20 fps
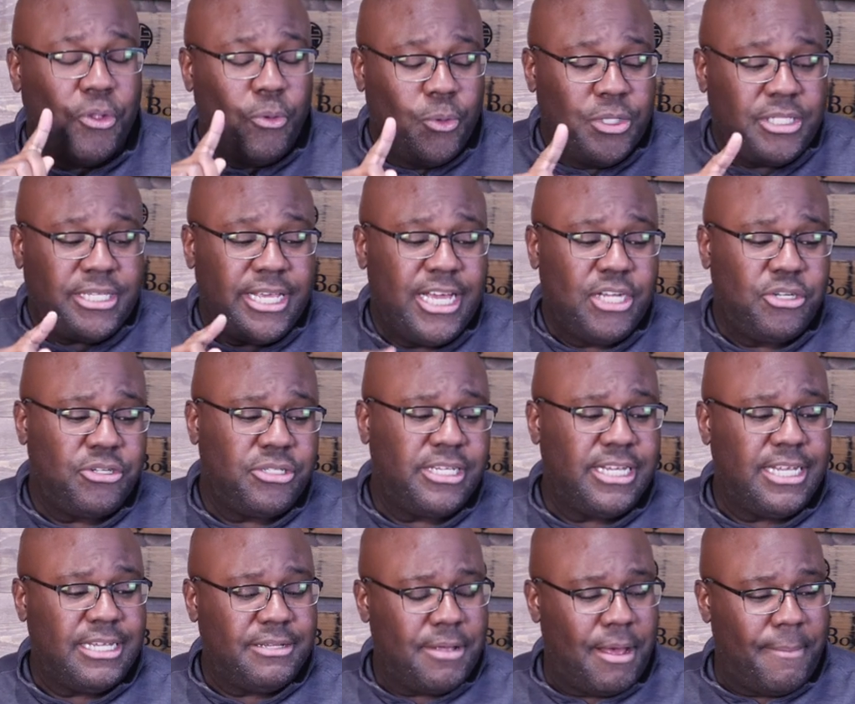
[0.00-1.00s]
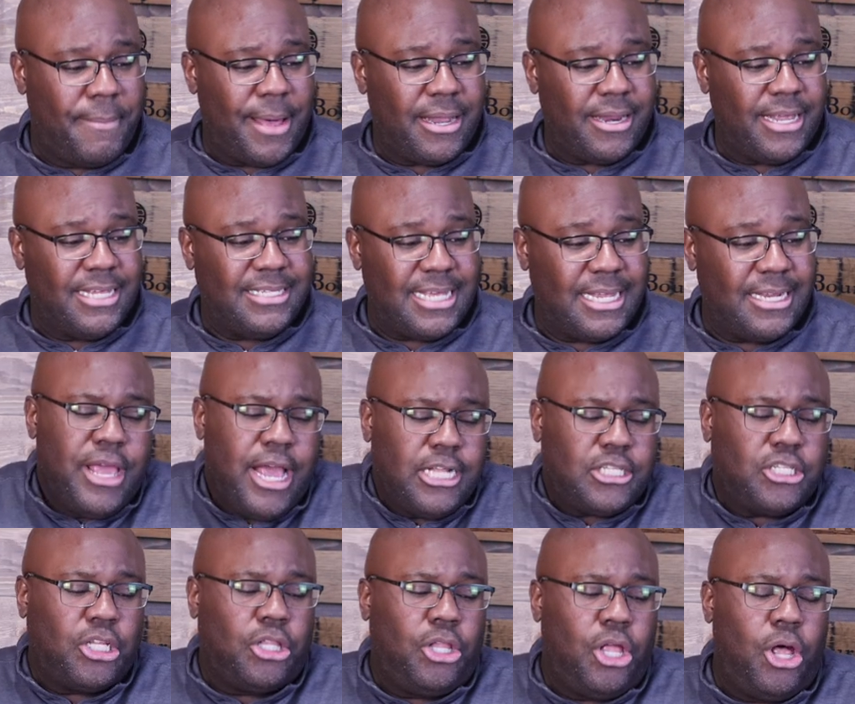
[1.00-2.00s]
What's interesting about it is that
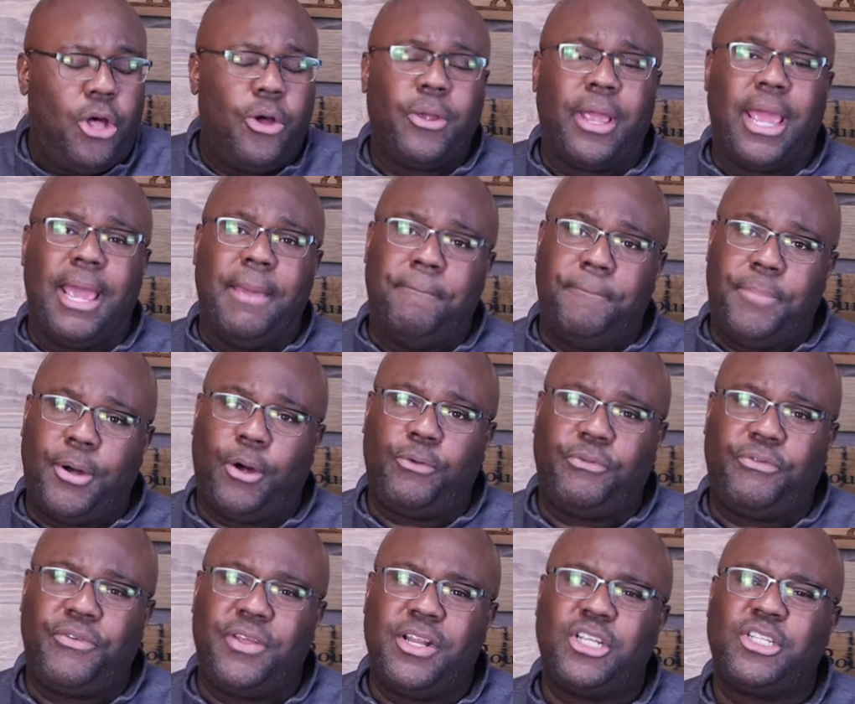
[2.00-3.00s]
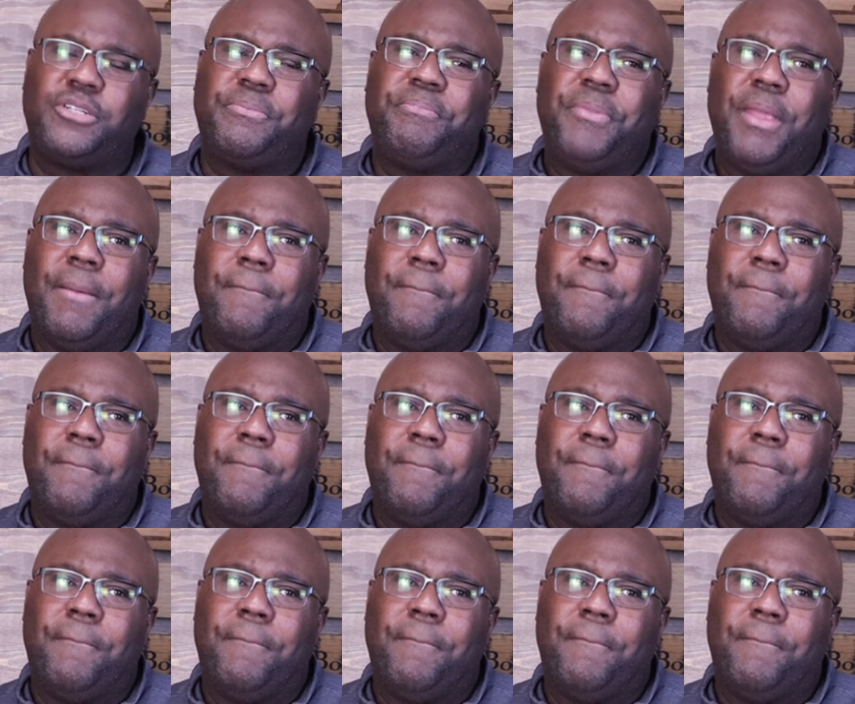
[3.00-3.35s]
it's a long and bold finish,